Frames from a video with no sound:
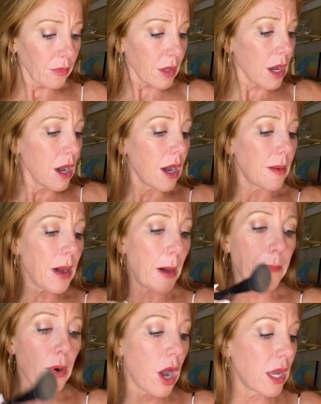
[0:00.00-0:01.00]
a
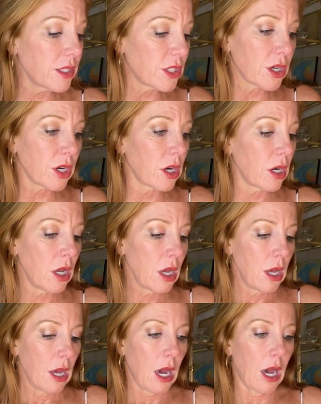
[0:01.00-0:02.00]
bronzer,
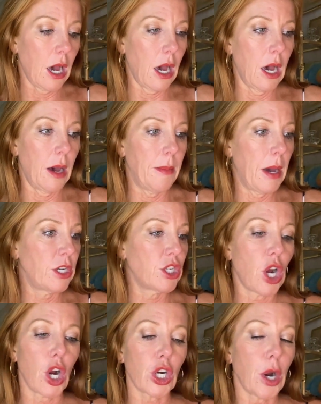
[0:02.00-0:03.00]
a
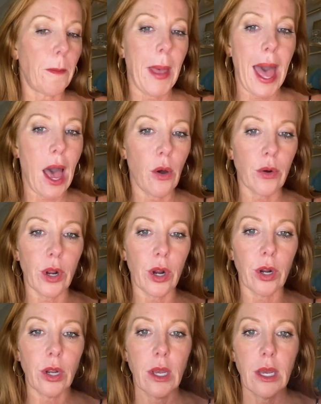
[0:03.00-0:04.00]
darker
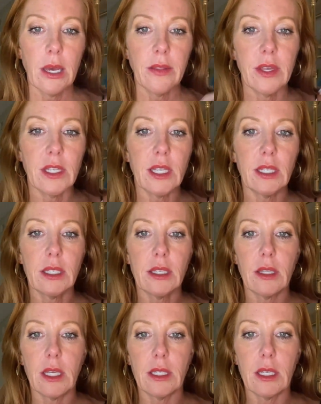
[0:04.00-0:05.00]
powder. This
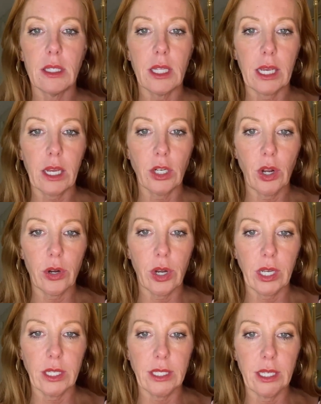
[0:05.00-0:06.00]
is like a darker
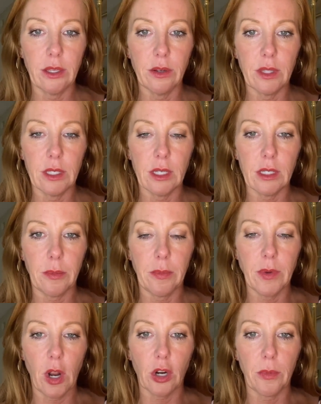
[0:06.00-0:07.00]
concealer. This is a
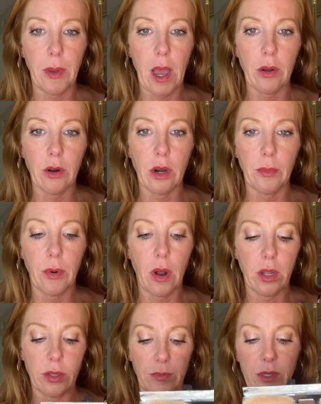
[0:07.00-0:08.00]
darker powder and a
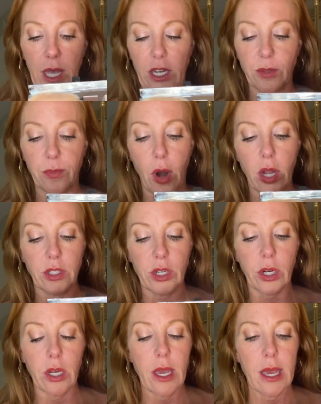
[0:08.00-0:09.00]

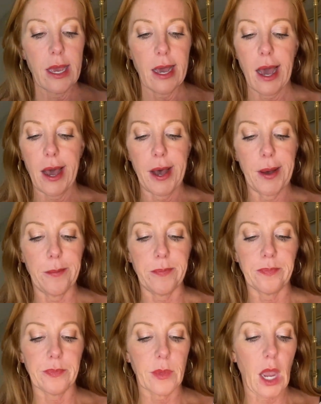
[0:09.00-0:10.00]
bronzer.
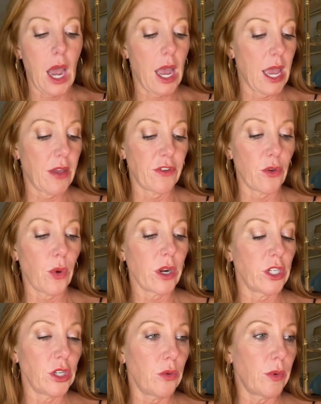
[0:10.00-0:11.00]
If you
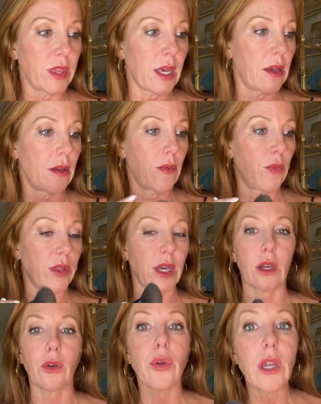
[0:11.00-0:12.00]
want to do it with a
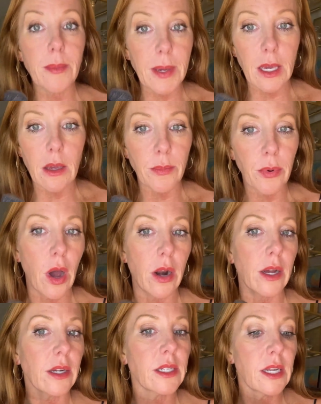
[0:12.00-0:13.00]
creamy
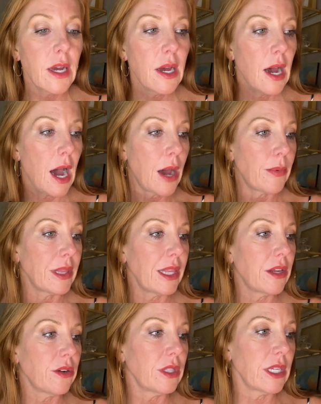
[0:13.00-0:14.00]
product, I would
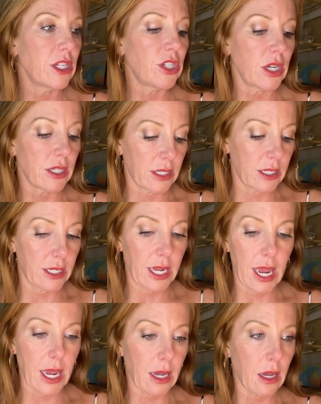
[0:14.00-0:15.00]
literally just
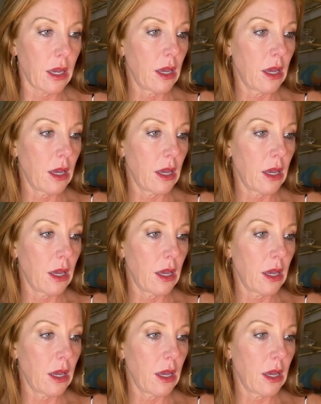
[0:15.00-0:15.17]
take